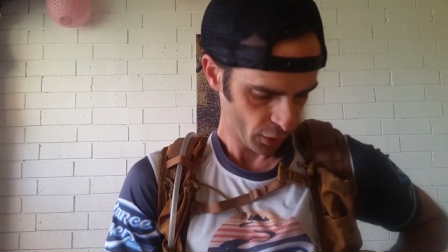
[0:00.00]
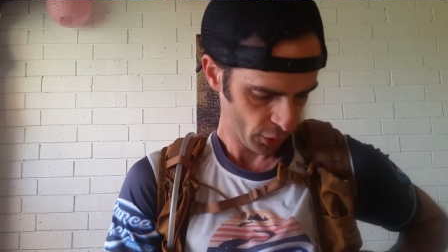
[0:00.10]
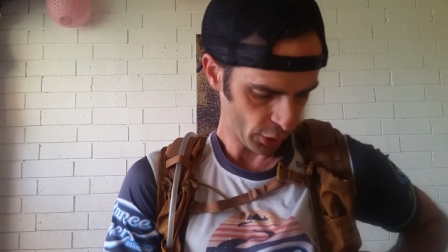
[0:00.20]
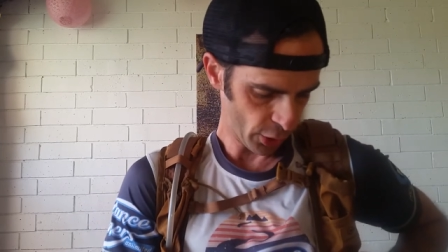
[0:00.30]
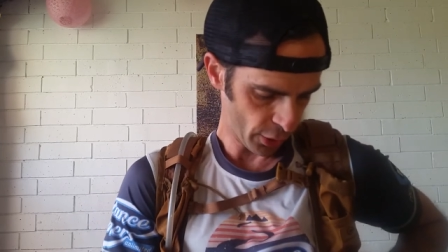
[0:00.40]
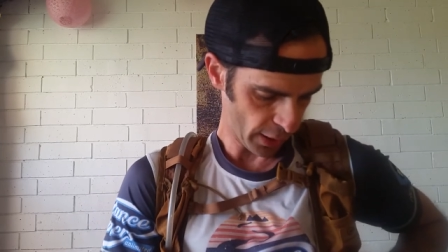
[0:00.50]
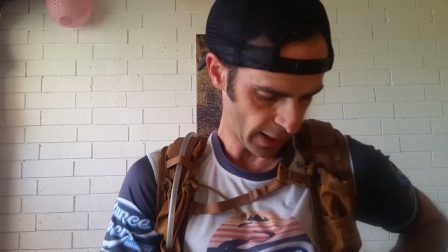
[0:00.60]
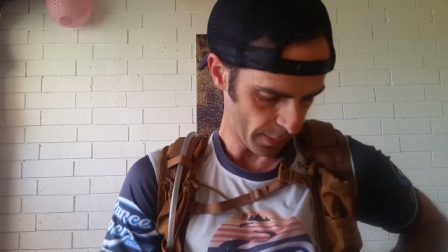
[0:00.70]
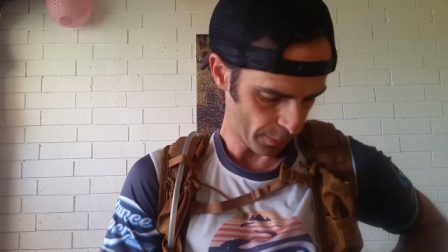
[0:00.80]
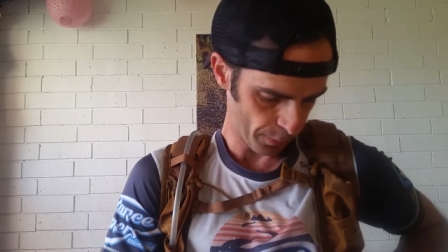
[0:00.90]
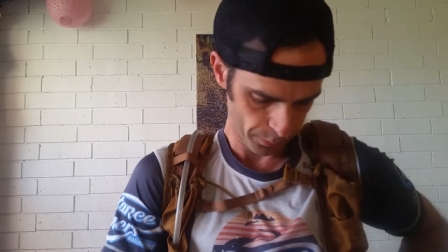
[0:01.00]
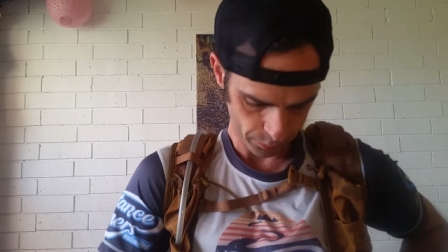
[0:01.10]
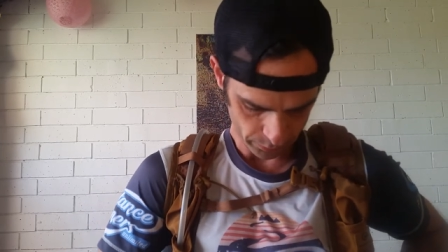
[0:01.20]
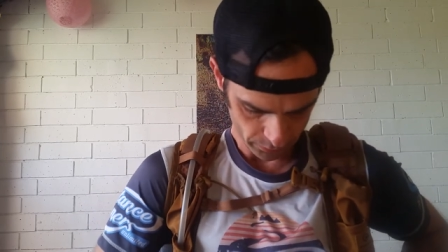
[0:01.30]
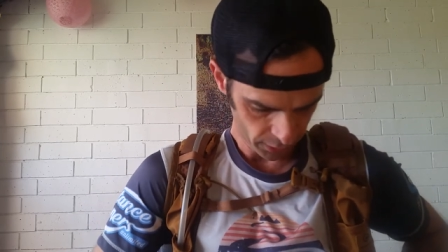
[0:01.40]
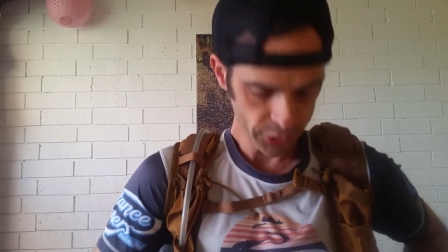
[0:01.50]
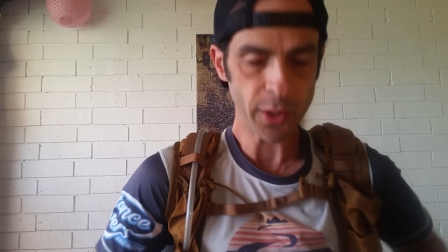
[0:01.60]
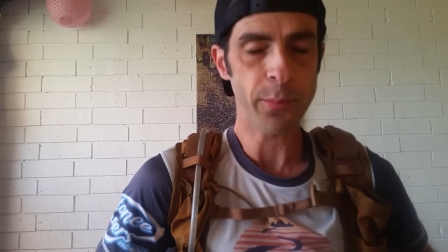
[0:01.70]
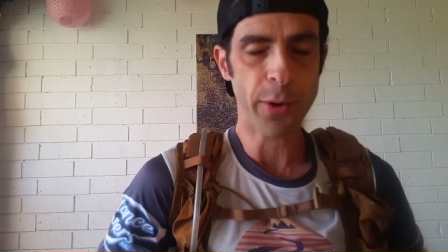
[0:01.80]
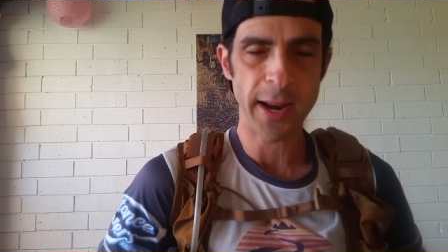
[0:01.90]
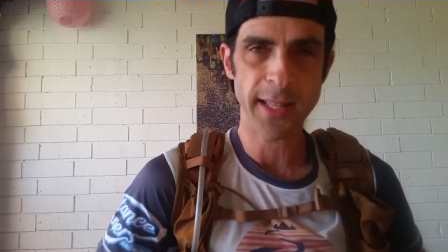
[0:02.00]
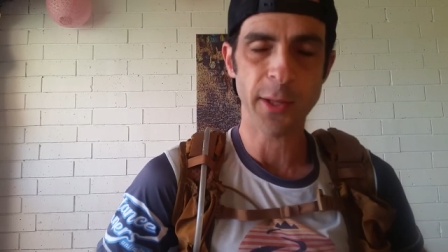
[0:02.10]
certain brands.